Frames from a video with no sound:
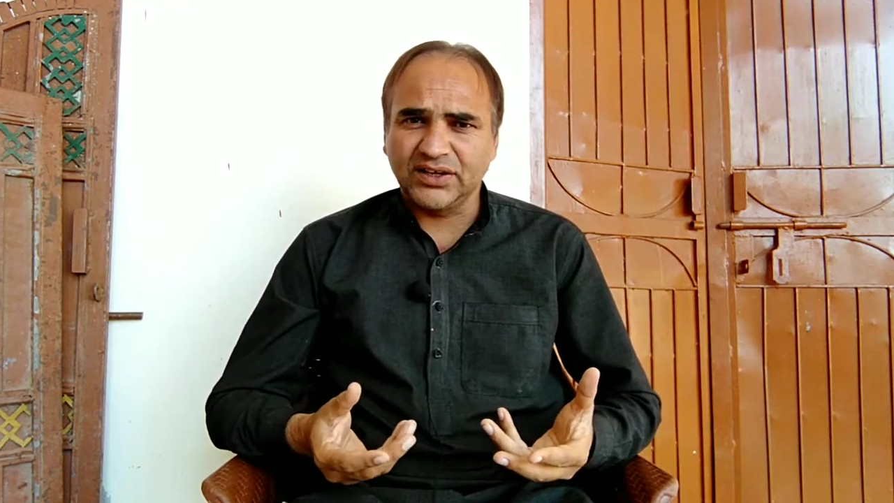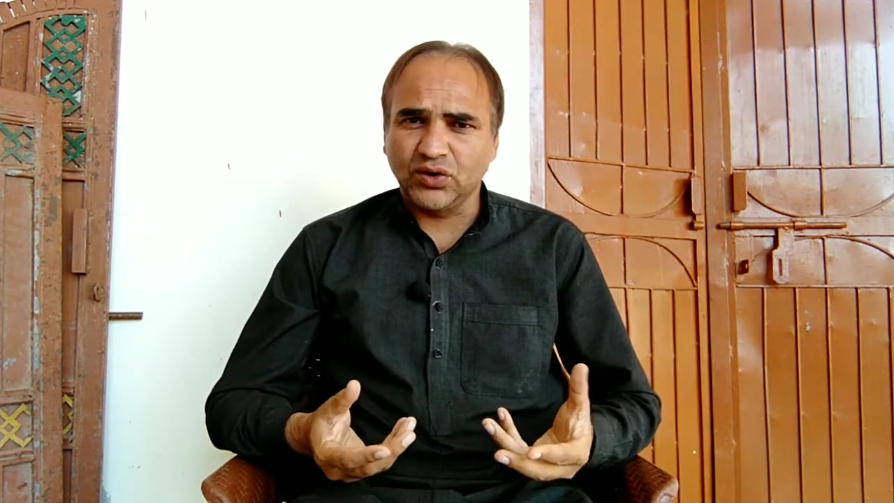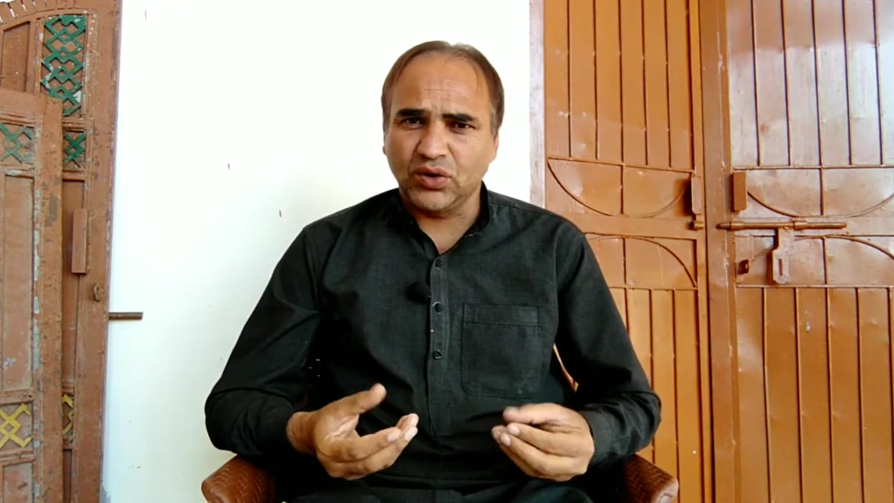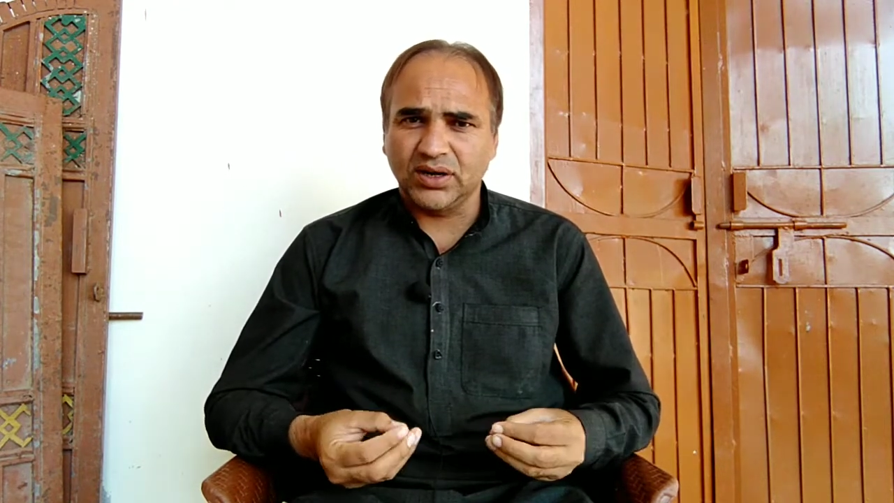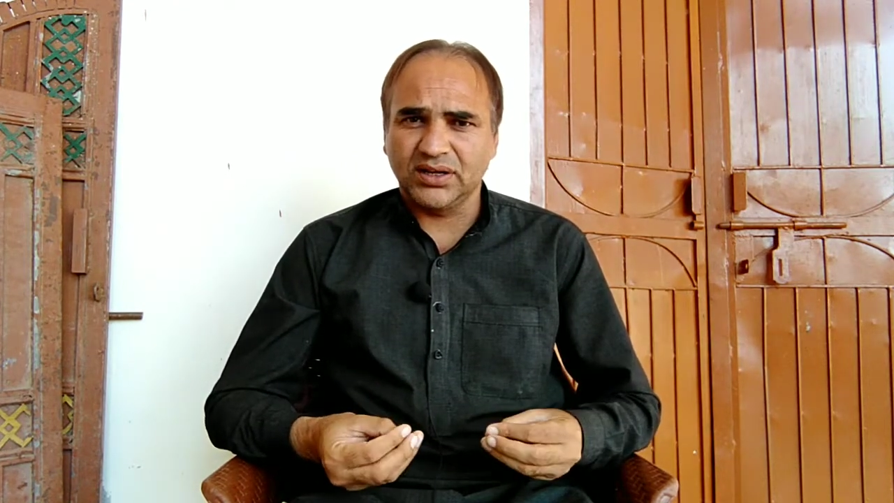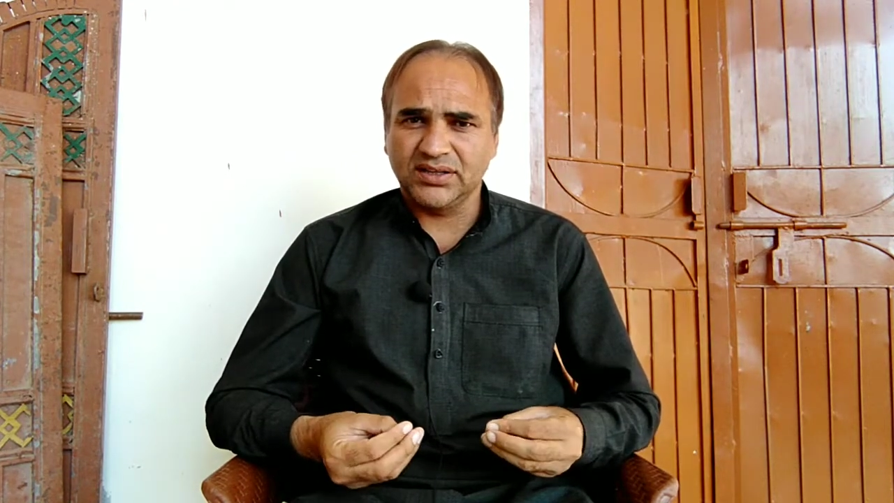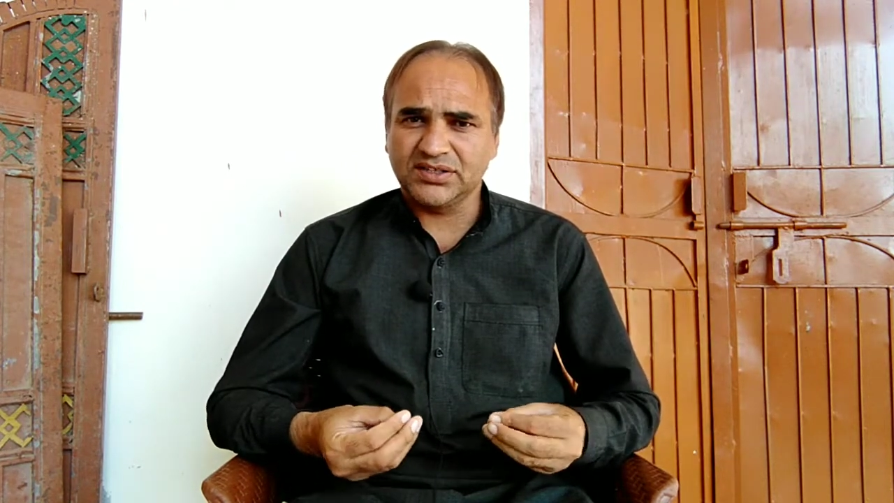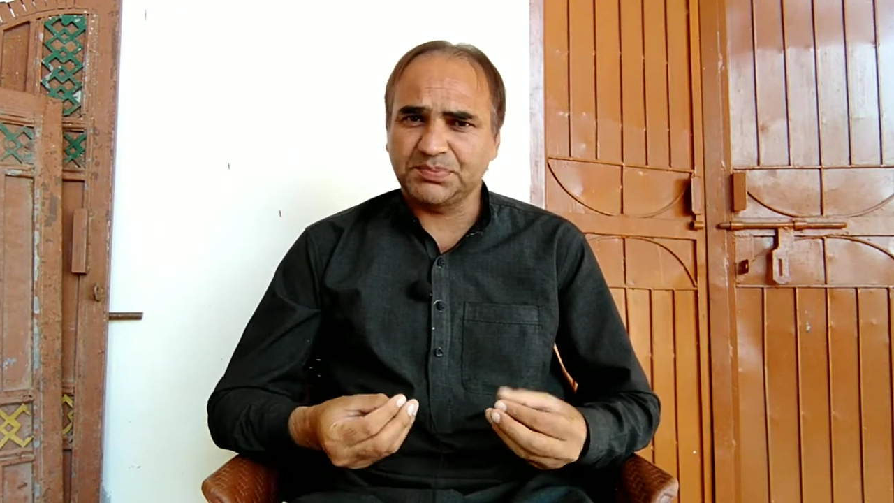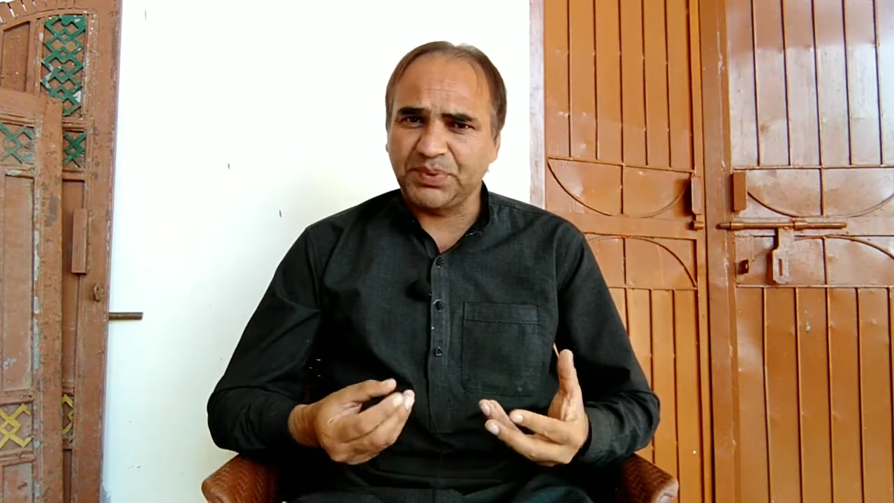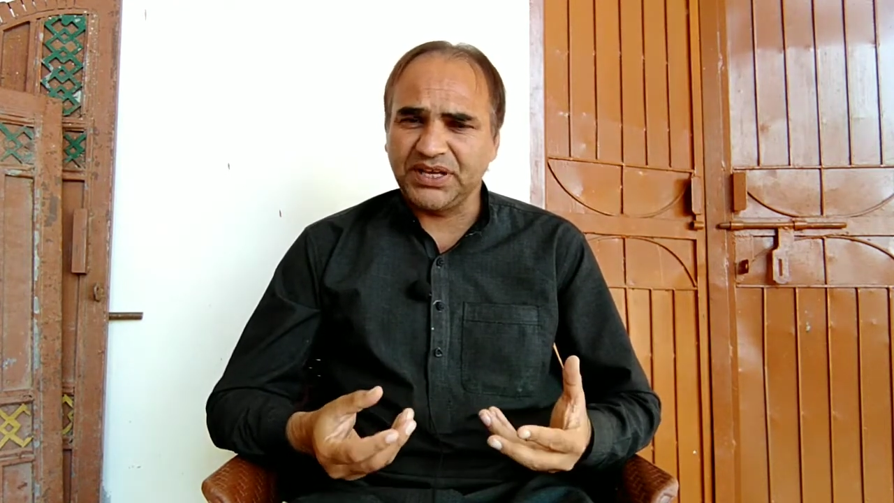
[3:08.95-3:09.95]
your
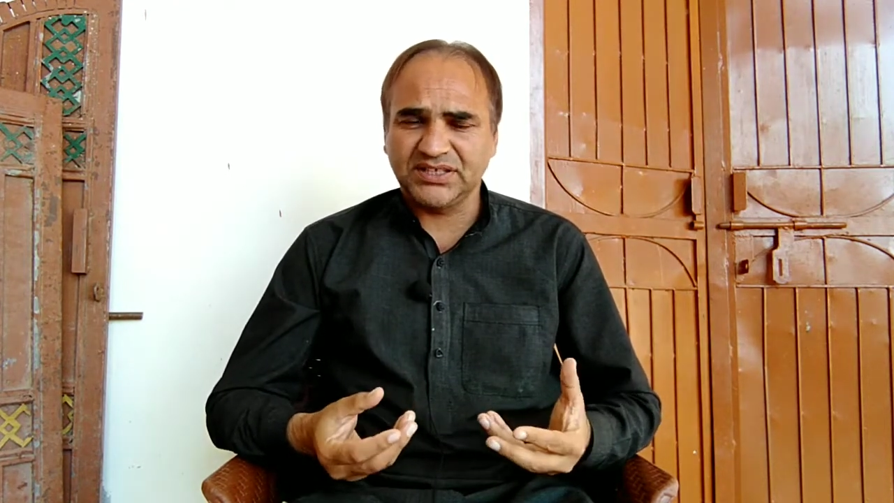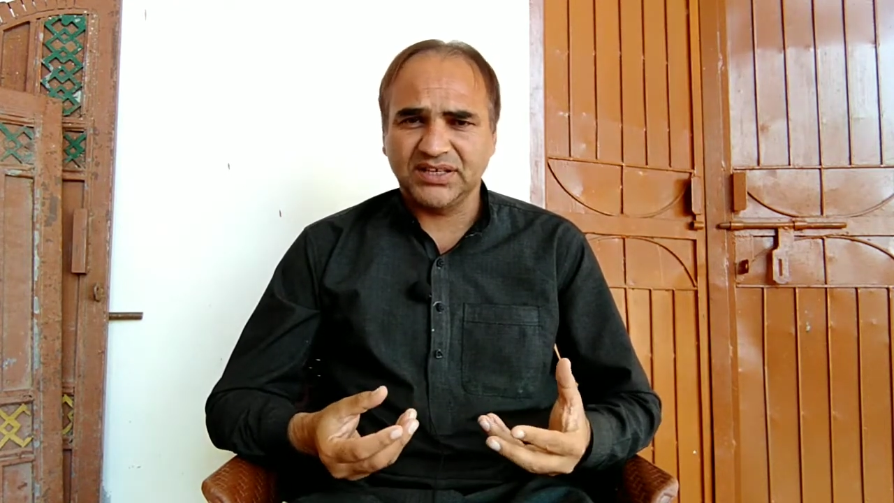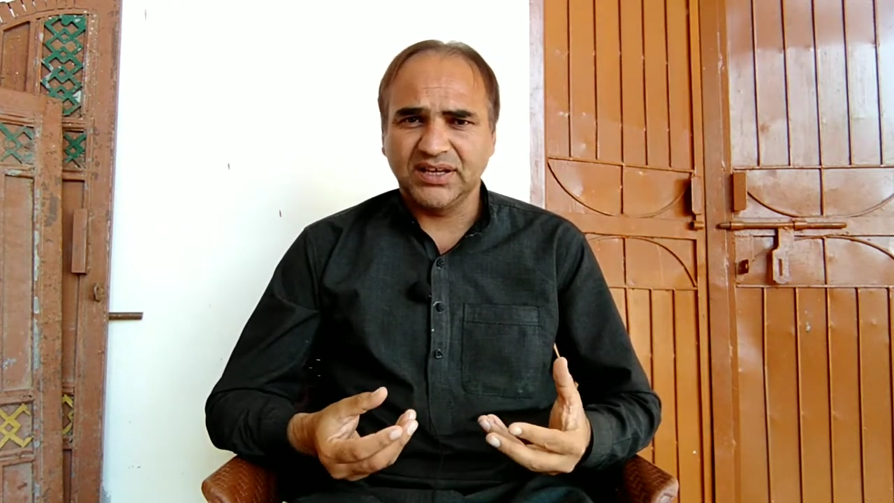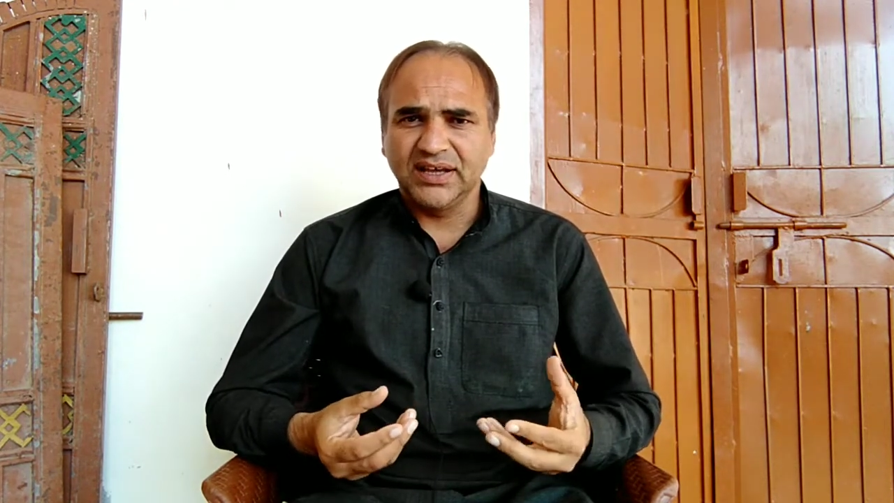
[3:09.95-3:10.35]
speech,